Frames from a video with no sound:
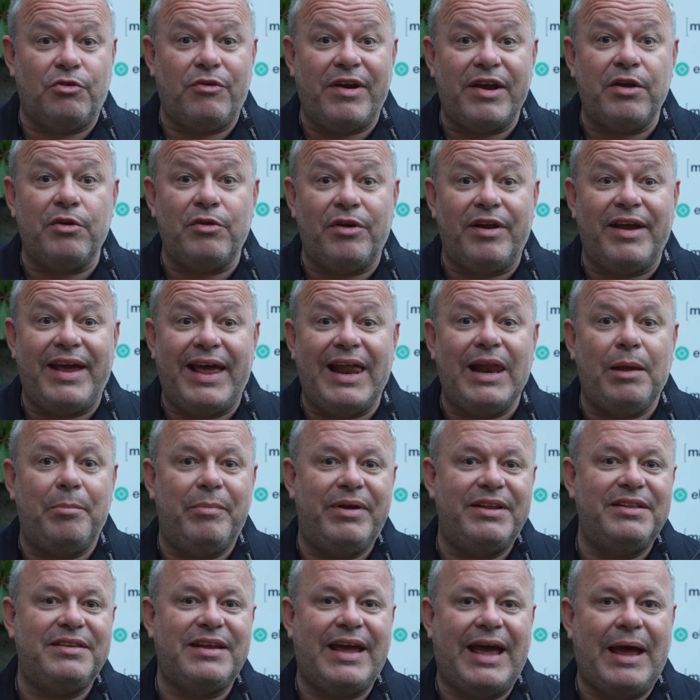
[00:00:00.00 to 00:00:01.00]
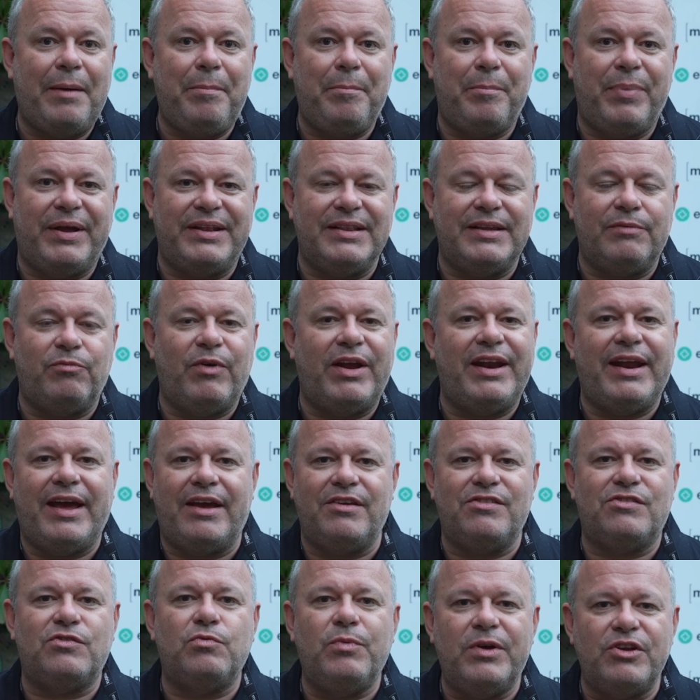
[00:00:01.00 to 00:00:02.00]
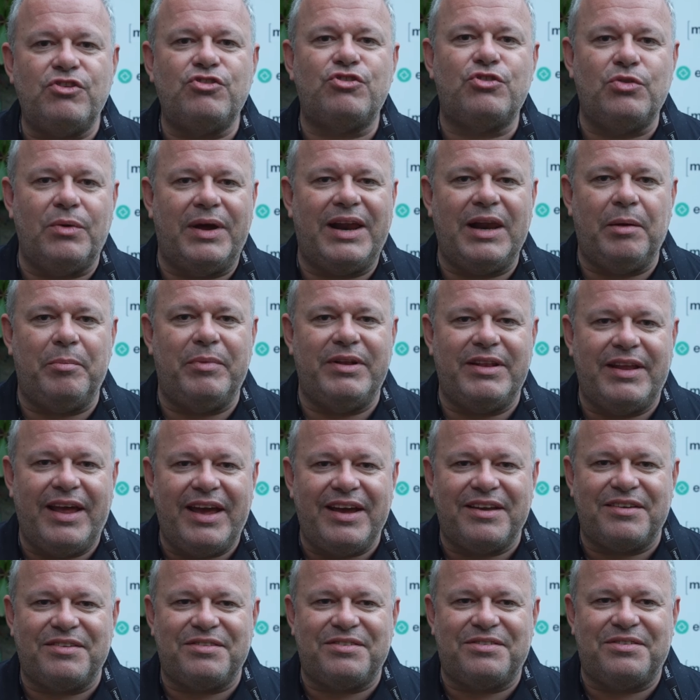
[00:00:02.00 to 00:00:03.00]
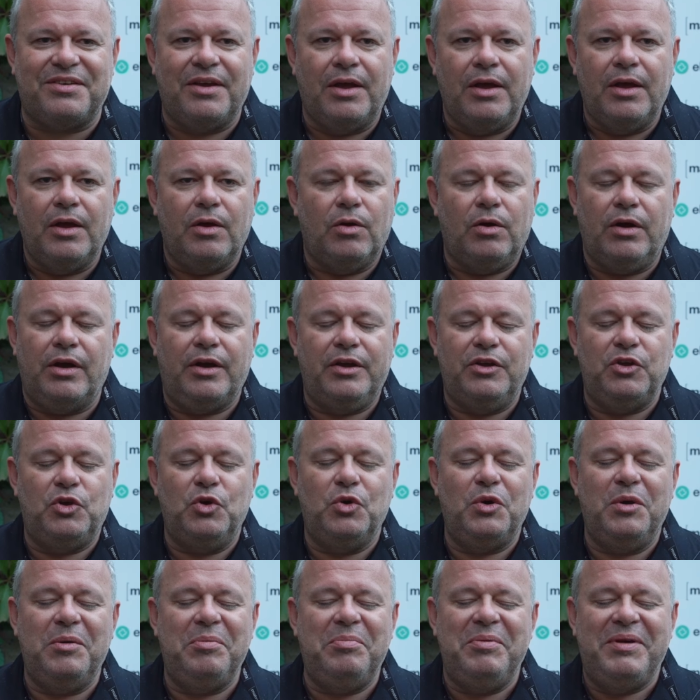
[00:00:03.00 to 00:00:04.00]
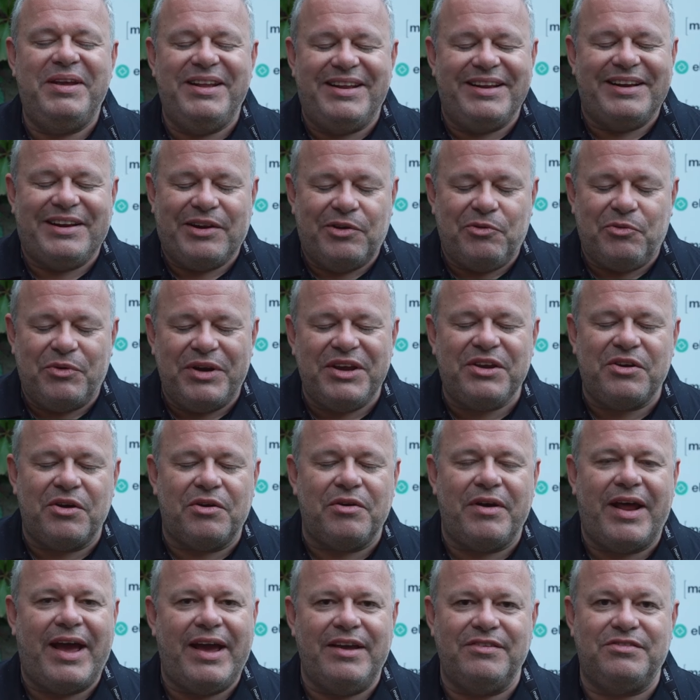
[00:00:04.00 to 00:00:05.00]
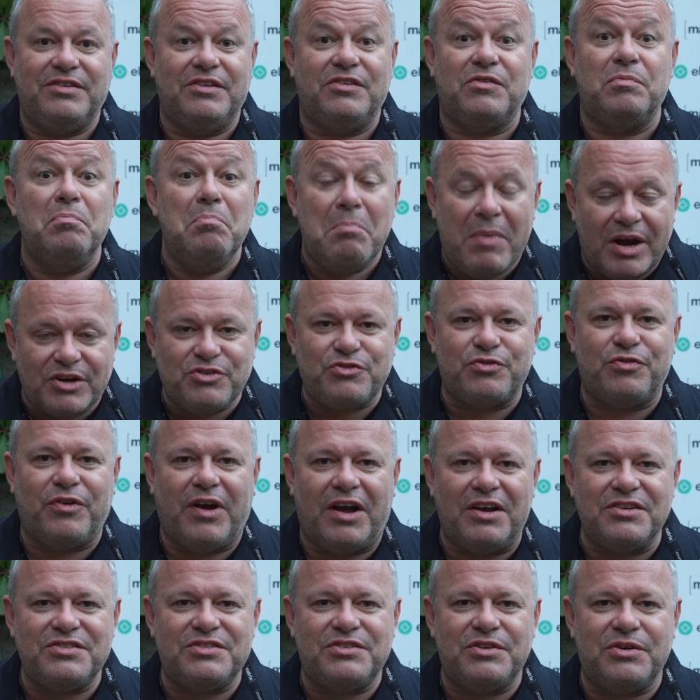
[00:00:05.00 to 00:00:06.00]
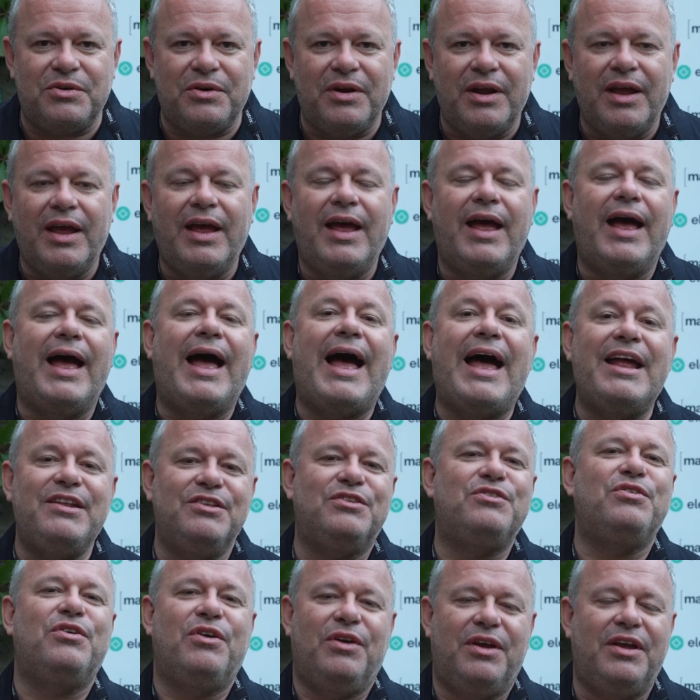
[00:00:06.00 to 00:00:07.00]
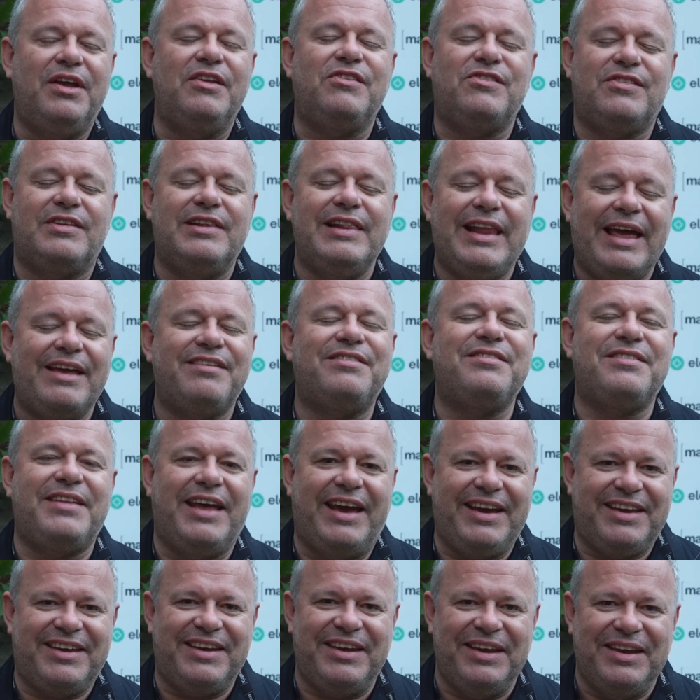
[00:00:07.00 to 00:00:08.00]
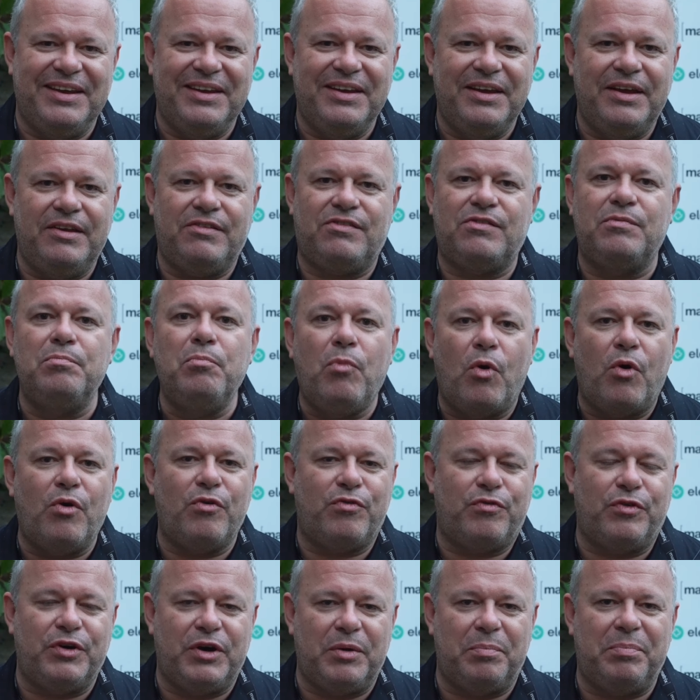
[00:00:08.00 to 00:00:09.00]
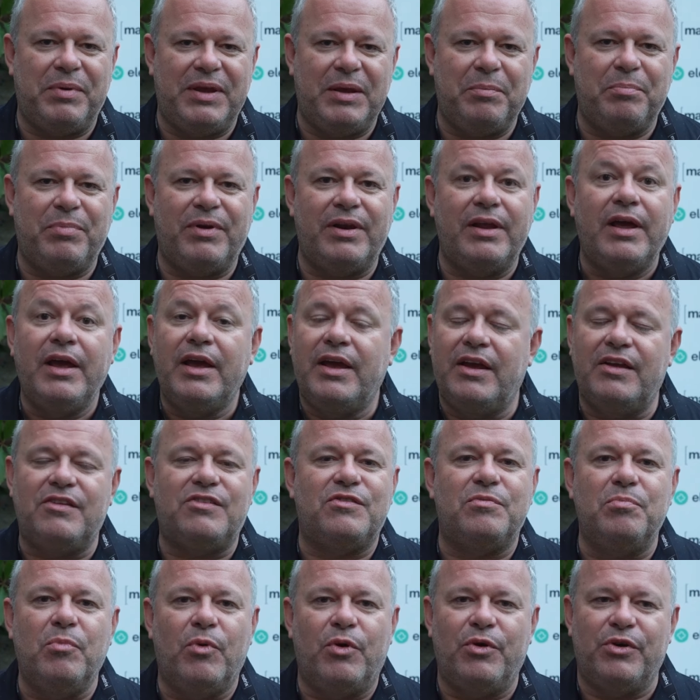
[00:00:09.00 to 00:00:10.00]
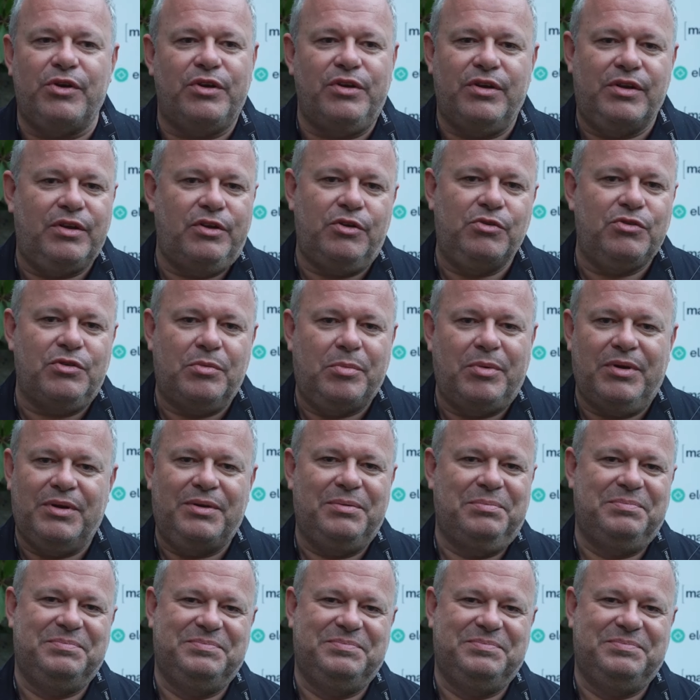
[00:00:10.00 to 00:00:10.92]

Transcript: the regular Element app, and when I switched to Element X, uh, you immediately recognize it's much faster and it's less techy. It's more for the people. It's more usable.